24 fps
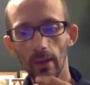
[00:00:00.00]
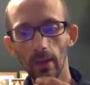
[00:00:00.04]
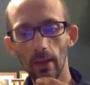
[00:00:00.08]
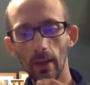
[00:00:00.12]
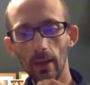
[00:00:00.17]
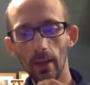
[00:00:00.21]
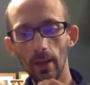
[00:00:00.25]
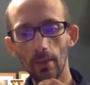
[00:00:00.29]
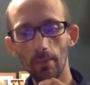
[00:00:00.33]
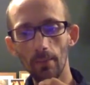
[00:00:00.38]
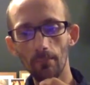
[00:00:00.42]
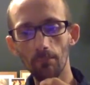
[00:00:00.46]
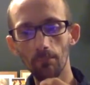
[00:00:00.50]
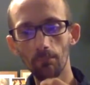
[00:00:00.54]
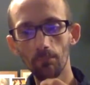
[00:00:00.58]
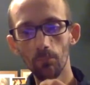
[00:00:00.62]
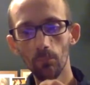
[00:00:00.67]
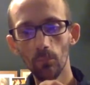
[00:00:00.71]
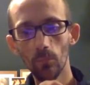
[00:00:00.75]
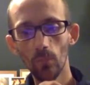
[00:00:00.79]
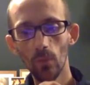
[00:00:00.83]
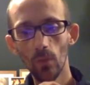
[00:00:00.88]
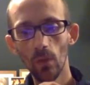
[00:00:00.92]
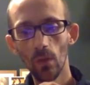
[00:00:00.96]

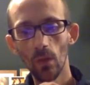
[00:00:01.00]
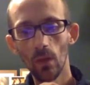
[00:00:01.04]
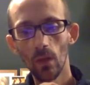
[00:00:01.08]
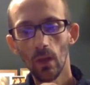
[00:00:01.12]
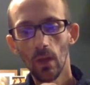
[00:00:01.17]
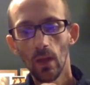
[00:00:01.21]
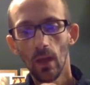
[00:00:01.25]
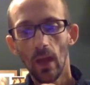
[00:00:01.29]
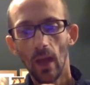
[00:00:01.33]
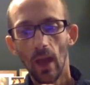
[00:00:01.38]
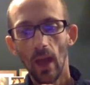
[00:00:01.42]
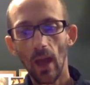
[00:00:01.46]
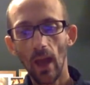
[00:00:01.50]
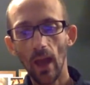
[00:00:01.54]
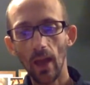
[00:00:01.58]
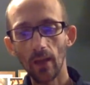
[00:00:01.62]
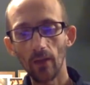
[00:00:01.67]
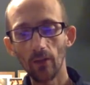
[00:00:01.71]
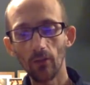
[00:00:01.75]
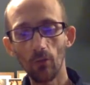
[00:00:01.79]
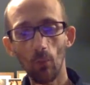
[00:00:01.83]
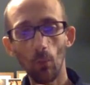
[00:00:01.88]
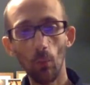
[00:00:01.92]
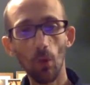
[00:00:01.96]
And
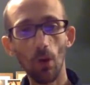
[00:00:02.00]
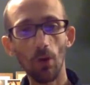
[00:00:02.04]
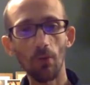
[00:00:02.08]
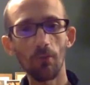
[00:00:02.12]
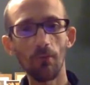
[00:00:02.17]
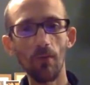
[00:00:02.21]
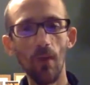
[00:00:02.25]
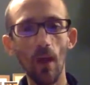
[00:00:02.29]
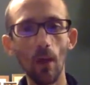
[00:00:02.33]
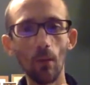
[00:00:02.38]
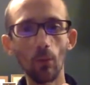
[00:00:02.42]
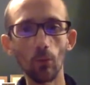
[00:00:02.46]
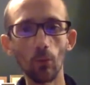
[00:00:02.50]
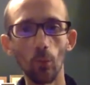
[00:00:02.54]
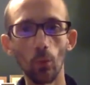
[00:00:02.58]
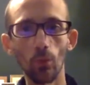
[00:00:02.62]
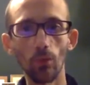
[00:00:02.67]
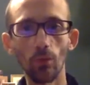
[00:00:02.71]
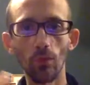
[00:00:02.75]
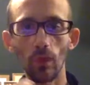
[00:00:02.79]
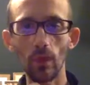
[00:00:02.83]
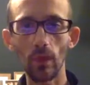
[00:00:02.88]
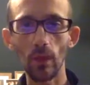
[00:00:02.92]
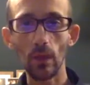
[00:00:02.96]
what I found
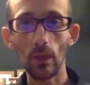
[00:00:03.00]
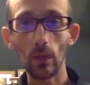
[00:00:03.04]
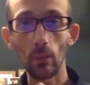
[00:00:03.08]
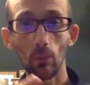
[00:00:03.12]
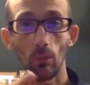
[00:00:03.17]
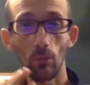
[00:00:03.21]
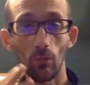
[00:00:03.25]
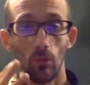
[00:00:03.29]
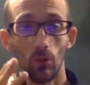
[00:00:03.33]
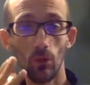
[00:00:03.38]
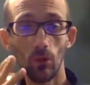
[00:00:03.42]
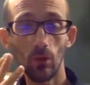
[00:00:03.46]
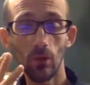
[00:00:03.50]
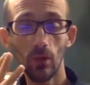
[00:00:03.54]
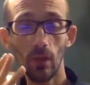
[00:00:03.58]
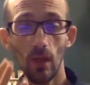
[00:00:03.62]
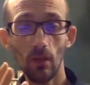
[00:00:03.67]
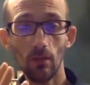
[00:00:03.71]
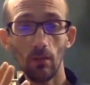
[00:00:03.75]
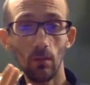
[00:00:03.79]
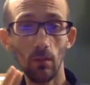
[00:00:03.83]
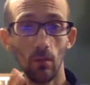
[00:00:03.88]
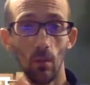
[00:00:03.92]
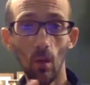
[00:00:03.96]
was it was a
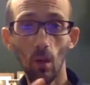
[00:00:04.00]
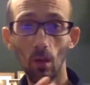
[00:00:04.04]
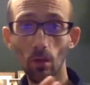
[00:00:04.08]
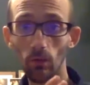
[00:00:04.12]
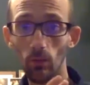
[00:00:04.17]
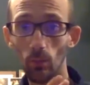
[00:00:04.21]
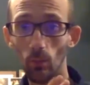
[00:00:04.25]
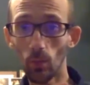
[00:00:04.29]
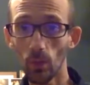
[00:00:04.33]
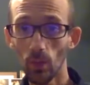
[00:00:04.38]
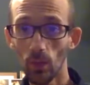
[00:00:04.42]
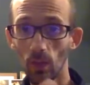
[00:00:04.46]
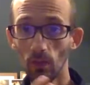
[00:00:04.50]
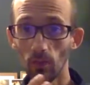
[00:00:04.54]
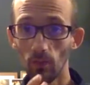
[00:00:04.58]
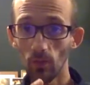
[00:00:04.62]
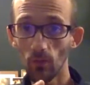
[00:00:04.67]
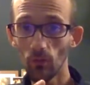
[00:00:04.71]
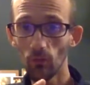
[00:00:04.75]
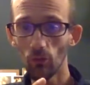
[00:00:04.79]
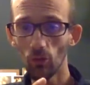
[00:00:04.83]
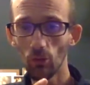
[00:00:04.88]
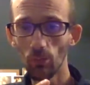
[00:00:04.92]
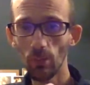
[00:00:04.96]
deck of cards that were
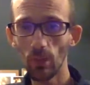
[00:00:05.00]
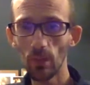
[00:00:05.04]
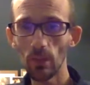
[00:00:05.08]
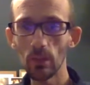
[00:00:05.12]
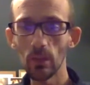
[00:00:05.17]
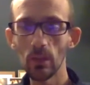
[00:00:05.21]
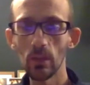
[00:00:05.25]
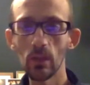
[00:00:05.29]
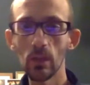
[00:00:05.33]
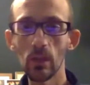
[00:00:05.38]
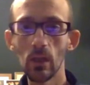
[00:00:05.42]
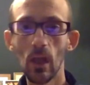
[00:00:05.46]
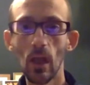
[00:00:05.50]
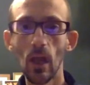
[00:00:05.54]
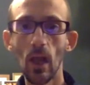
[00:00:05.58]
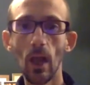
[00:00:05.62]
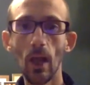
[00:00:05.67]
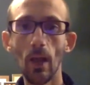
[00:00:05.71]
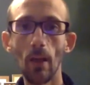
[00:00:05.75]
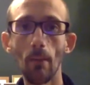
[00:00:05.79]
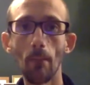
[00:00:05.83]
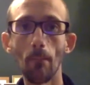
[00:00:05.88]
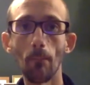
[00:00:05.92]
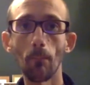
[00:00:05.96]
given to me.
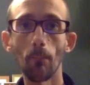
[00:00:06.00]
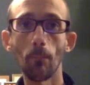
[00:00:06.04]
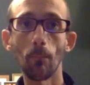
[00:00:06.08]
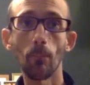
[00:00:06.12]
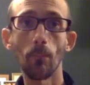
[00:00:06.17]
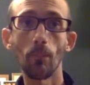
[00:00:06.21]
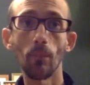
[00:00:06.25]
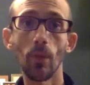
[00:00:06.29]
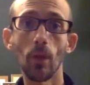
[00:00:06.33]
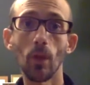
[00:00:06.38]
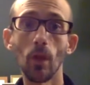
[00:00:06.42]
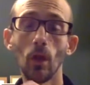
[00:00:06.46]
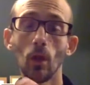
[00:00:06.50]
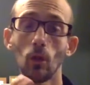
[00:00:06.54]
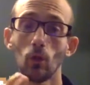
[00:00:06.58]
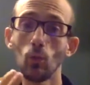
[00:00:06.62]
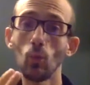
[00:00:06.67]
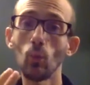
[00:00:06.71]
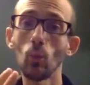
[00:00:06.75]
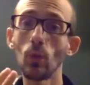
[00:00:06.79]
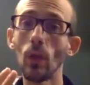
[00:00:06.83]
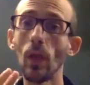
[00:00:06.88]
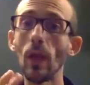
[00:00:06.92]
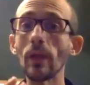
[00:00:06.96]
They're
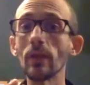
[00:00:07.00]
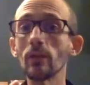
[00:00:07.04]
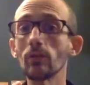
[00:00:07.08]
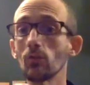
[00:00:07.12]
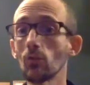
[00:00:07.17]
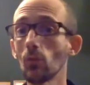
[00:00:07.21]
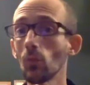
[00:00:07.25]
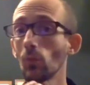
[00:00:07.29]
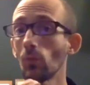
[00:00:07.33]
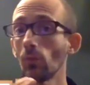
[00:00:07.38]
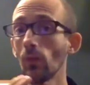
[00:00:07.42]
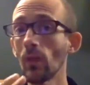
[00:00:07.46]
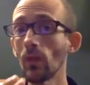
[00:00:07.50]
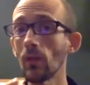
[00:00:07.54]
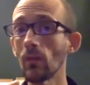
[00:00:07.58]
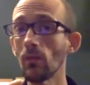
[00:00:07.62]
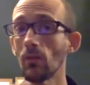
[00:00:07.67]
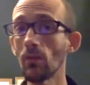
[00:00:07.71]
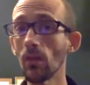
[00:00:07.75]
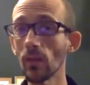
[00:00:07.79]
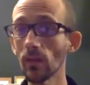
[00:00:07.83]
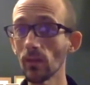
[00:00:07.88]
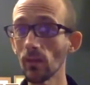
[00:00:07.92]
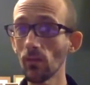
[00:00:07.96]
called Angels
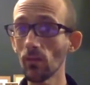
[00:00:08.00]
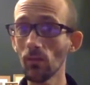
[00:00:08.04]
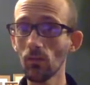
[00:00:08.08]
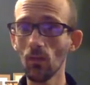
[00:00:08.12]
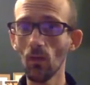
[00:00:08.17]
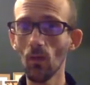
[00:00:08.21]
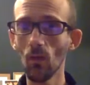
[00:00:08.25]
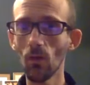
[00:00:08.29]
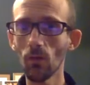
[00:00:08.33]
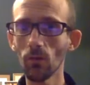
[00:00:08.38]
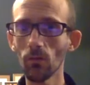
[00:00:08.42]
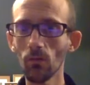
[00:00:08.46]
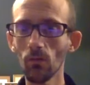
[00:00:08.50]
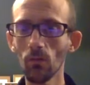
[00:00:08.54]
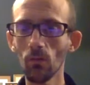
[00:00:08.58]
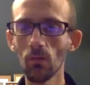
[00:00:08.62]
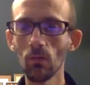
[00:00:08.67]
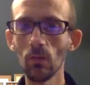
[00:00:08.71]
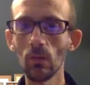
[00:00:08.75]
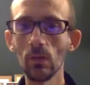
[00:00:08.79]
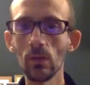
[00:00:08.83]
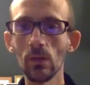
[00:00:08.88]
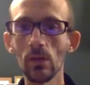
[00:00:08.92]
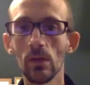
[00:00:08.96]
and Saints cards.